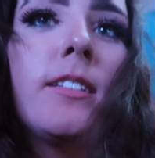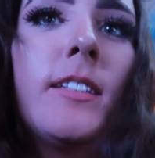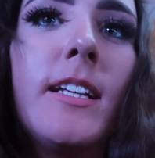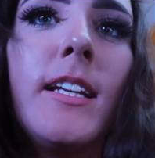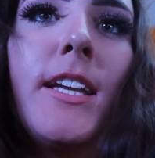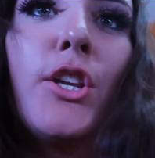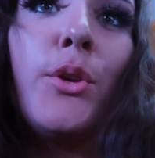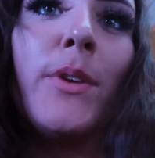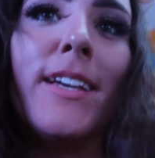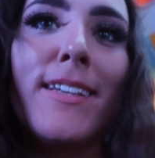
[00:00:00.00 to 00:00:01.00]
Nearly
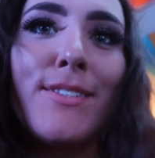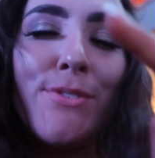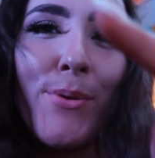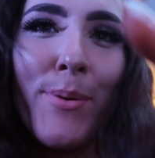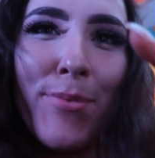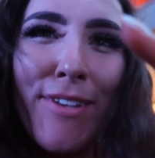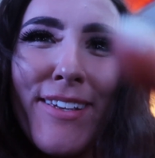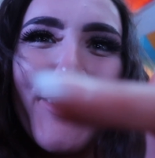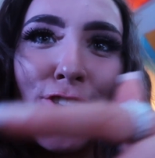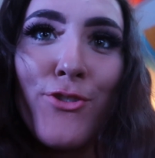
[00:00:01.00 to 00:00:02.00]
New Year's, so I'm going
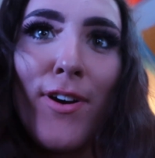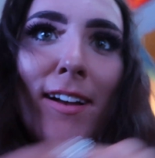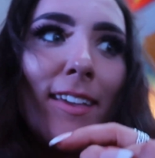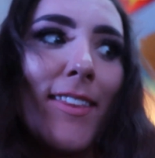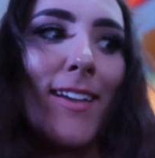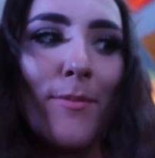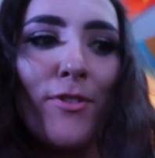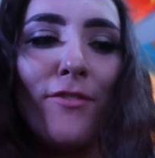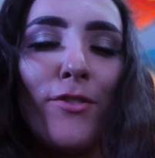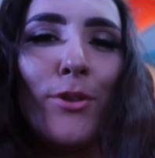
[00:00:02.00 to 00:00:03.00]
to try and get the
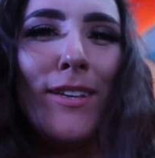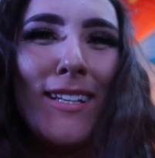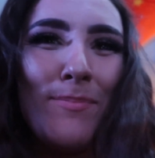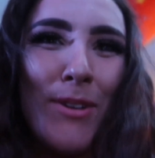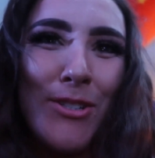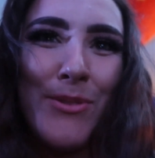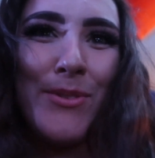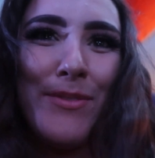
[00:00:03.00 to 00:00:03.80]
camera out for New Year's, but I don't